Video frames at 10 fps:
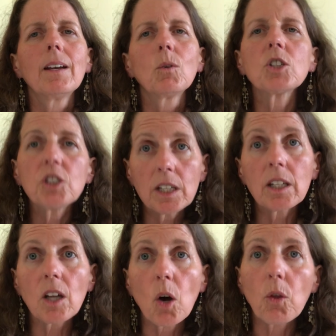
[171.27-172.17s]
What she
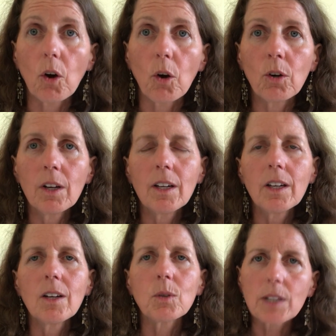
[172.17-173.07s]
didn't know, though,
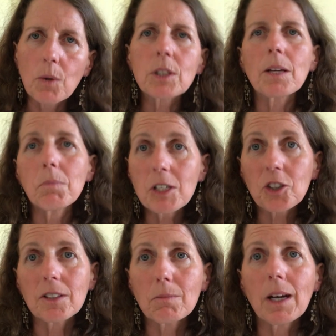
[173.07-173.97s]
was I was
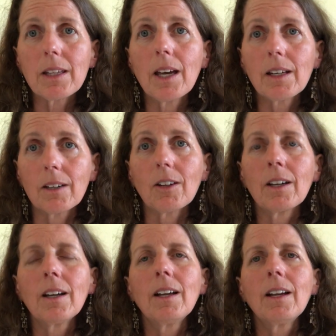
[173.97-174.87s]
commissioned by the
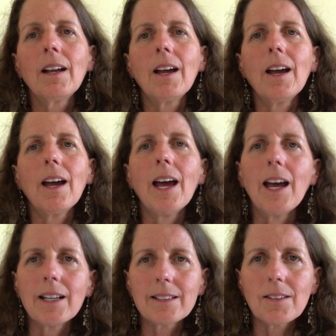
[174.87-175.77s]
editor.
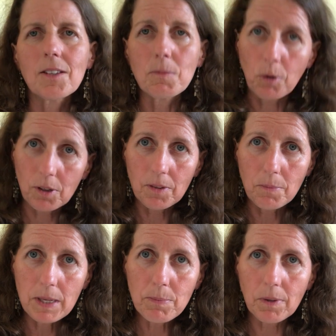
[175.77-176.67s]
And the
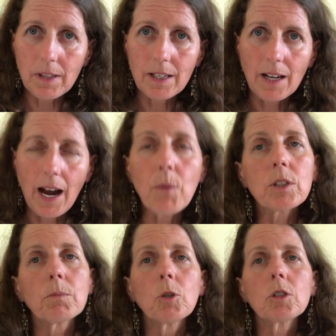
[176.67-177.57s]
people that I was
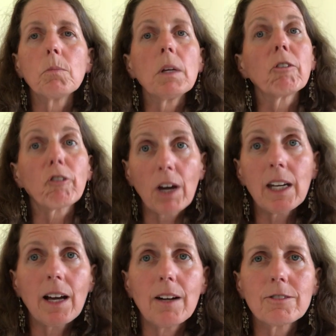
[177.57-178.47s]
supposed to be
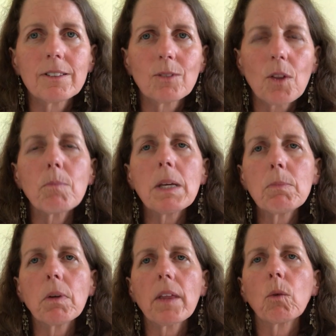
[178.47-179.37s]
afraid of were the
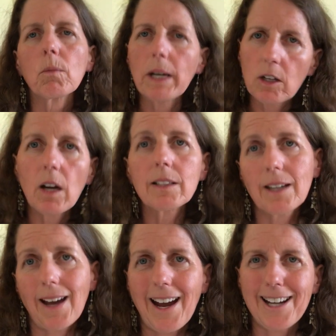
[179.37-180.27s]
people that were my
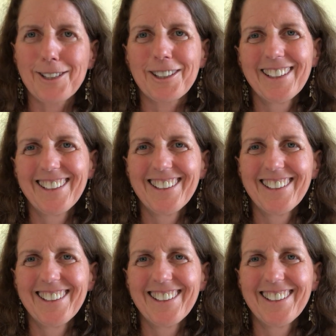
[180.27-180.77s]
contacts.